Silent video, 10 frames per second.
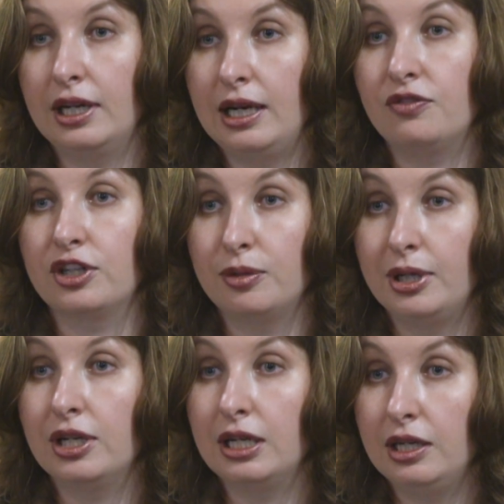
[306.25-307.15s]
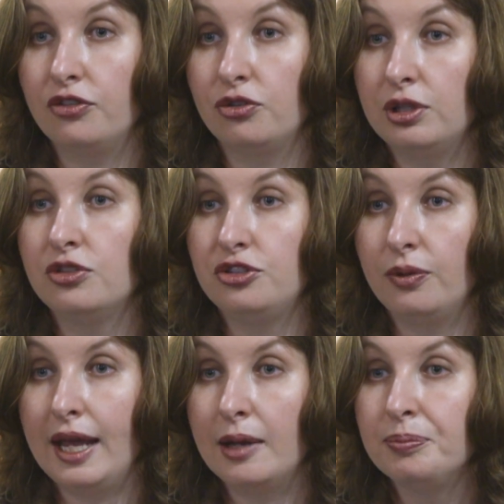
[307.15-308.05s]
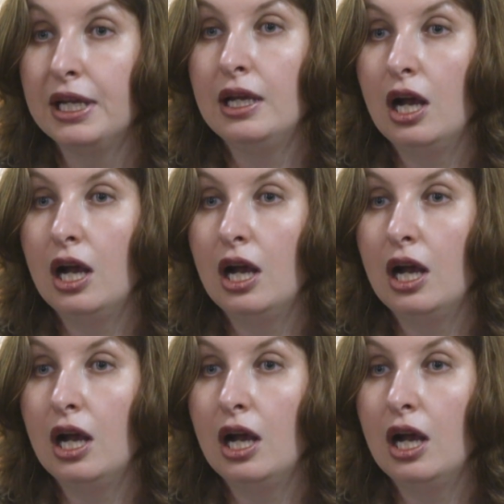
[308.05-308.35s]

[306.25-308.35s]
on African American history to do that.